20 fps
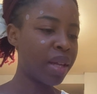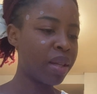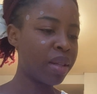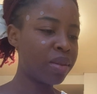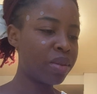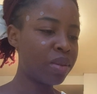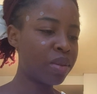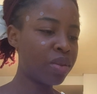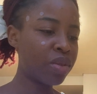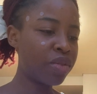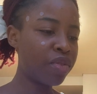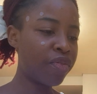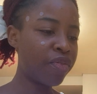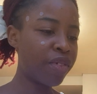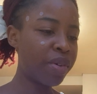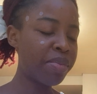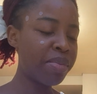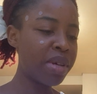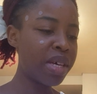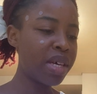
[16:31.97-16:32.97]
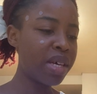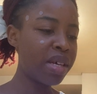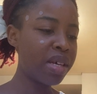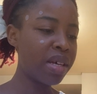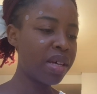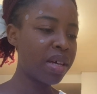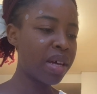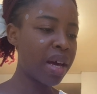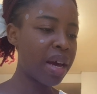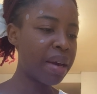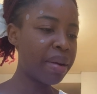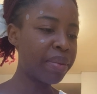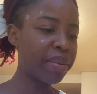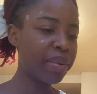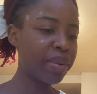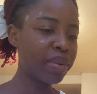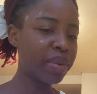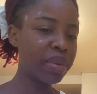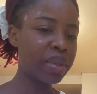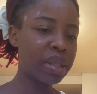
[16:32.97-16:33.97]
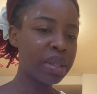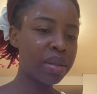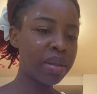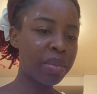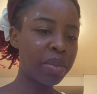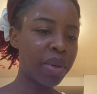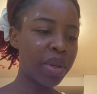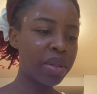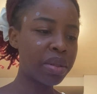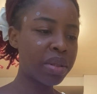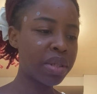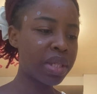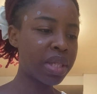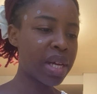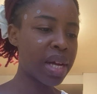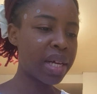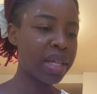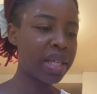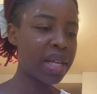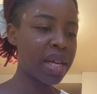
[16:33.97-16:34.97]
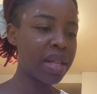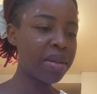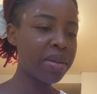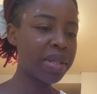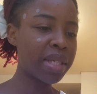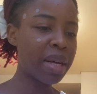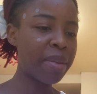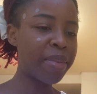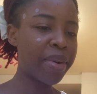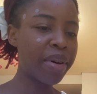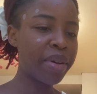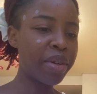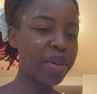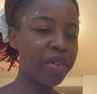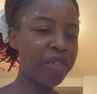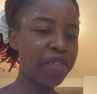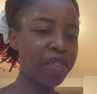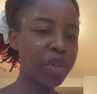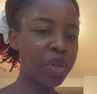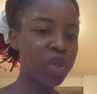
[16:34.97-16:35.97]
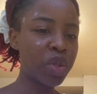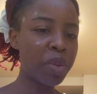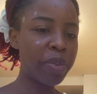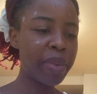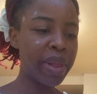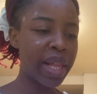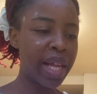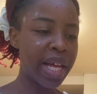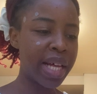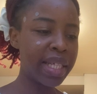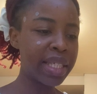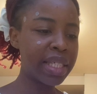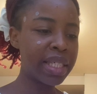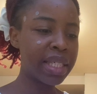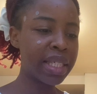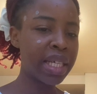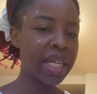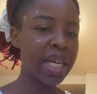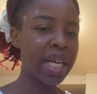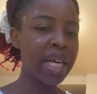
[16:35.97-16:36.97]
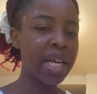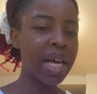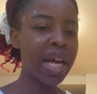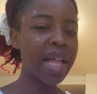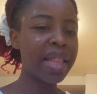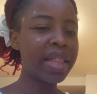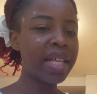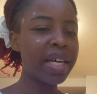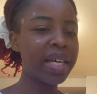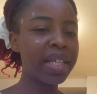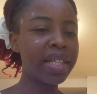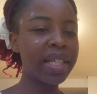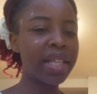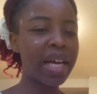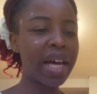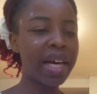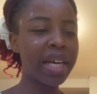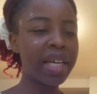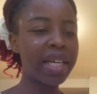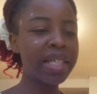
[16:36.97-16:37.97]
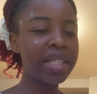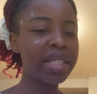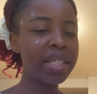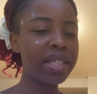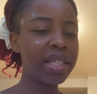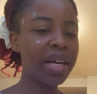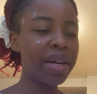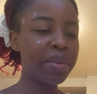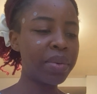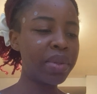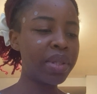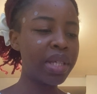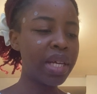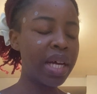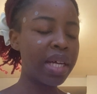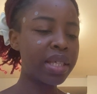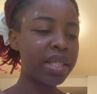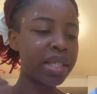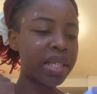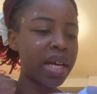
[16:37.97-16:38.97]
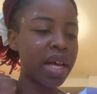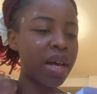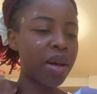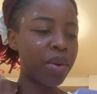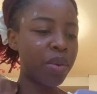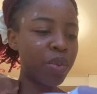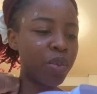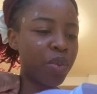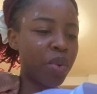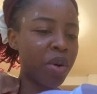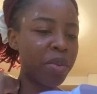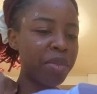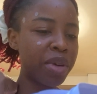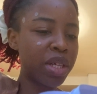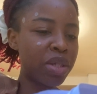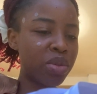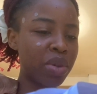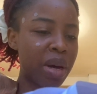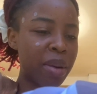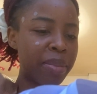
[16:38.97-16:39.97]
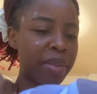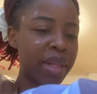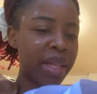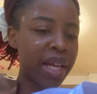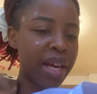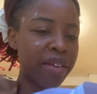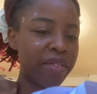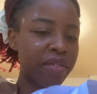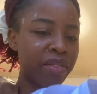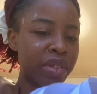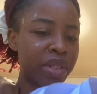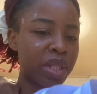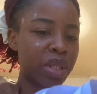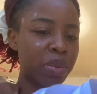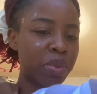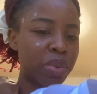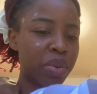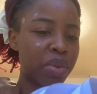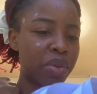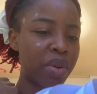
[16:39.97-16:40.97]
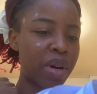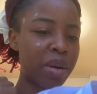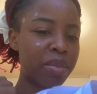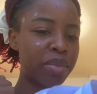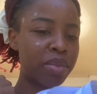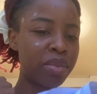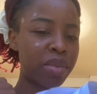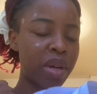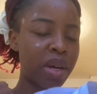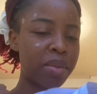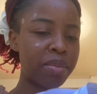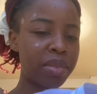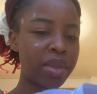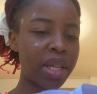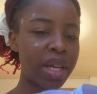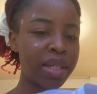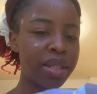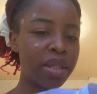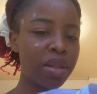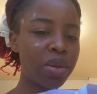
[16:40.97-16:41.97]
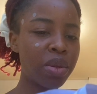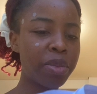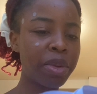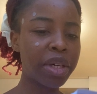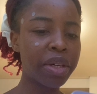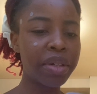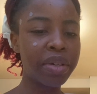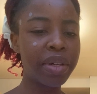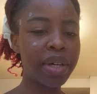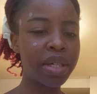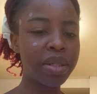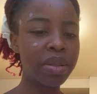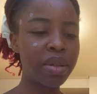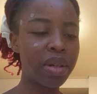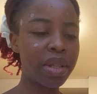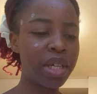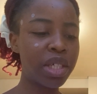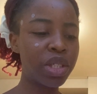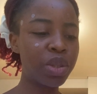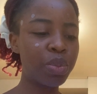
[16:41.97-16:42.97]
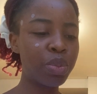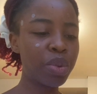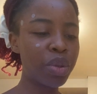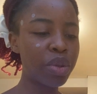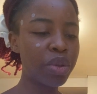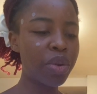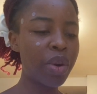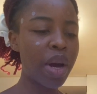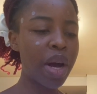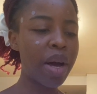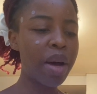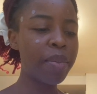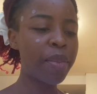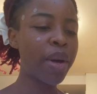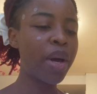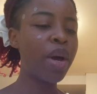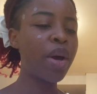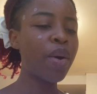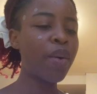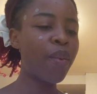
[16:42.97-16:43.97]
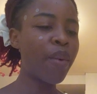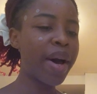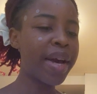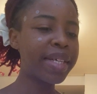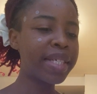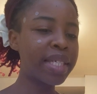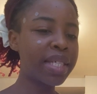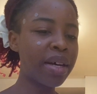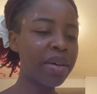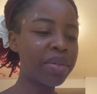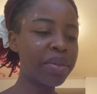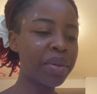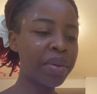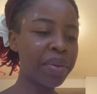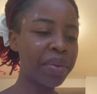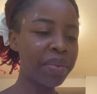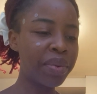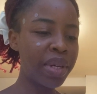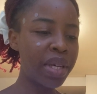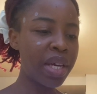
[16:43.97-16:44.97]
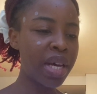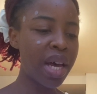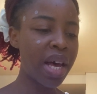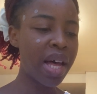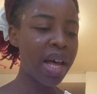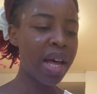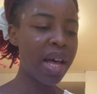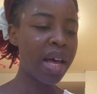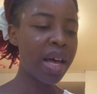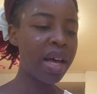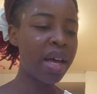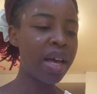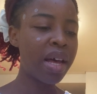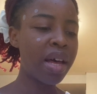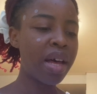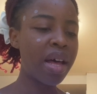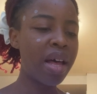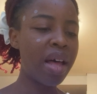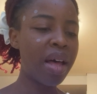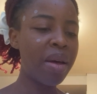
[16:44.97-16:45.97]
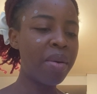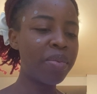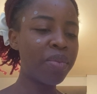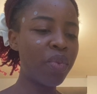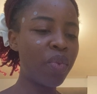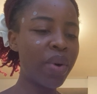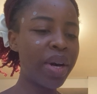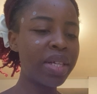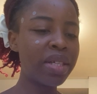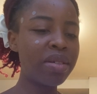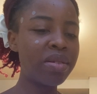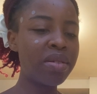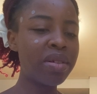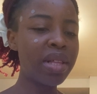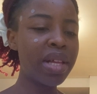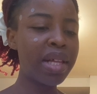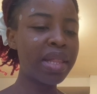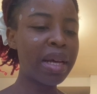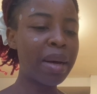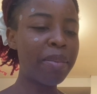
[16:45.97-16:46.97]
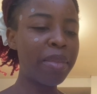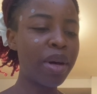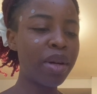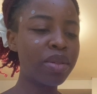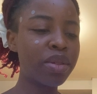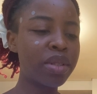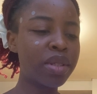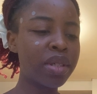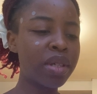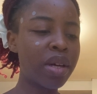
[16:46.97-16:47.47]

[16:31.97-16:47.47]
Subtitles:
So for me, I wrote some questions like, tell us about your future plans, and then against it I wrote the answer. What made you apply for this program? That's the Global Career Scholarship Program. Why South Korea? Why did you learn about,